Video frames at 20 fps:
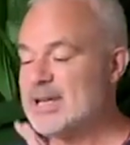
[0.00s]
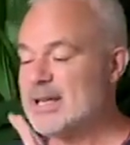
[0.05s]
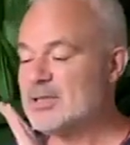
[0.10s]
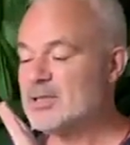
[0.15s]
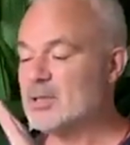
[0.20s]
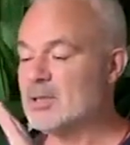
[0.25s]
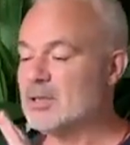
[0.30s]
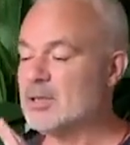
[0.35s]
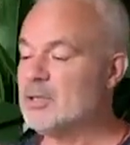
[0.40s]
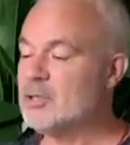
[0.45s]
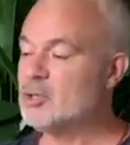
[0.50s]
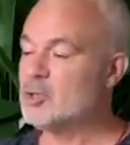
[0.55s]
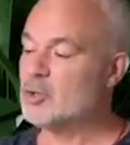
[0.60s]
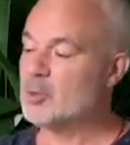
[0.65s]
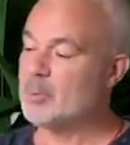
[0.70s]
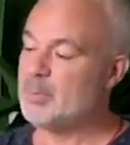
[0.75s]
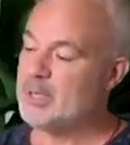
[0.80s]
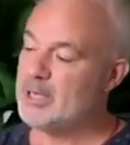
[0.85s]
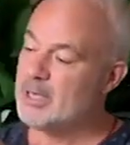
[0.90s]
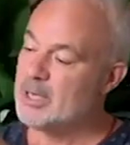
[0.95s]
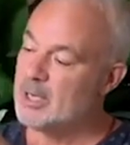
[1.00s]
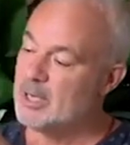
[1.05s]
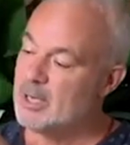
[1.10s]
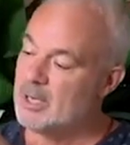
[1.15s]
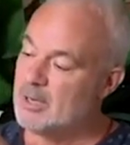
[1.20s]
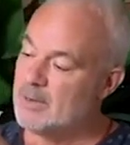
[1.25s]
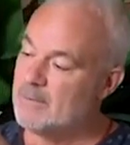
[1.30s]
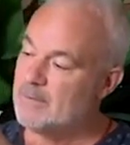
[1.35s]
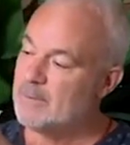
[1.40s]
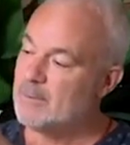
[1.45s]
after we sat on it,
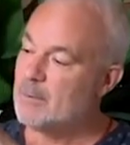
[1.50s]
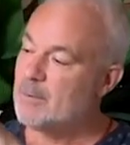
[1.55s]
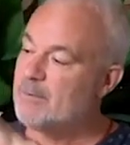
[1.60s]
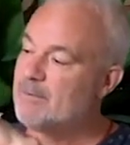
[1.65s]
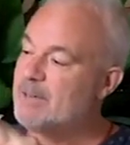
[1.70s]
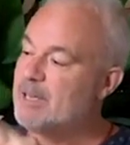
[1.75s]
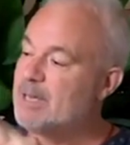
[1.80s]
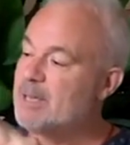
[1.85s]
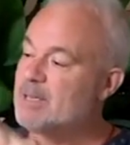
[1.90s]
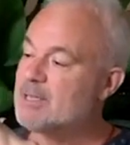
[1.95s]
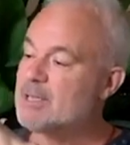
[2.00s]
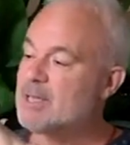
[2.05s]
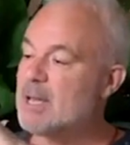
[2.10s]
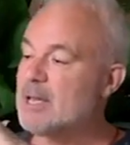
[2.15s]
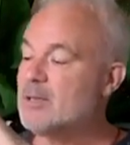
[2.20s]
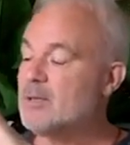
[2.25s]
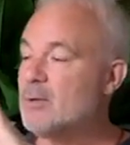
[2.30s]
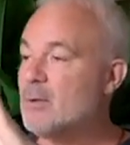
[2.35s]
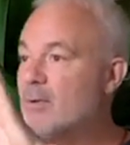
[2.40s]
should be 4